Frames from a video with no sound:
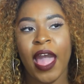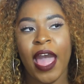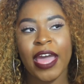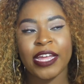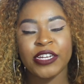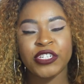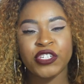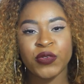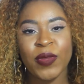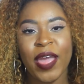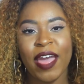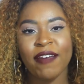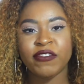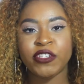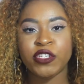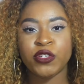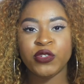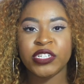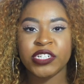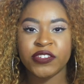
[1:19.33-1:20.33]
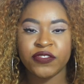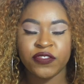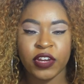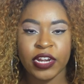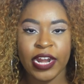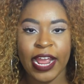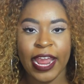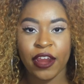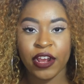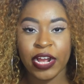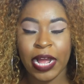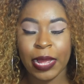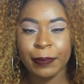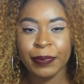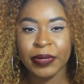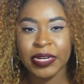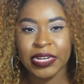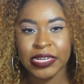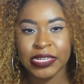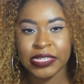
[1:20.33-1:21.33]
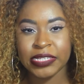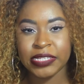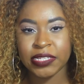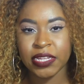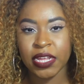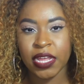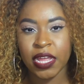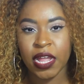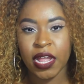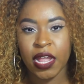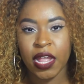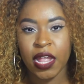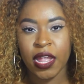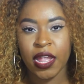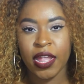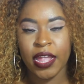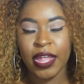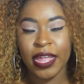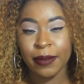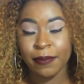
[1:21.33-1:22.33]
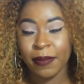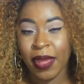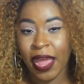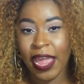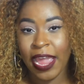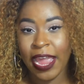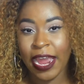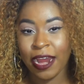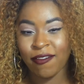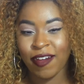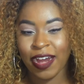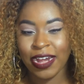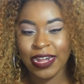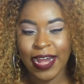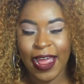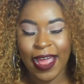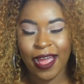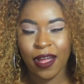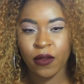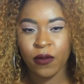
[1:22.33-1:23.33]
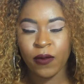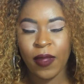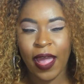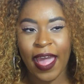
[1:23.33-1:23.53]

I do have 2 different hair companies in my hair right now.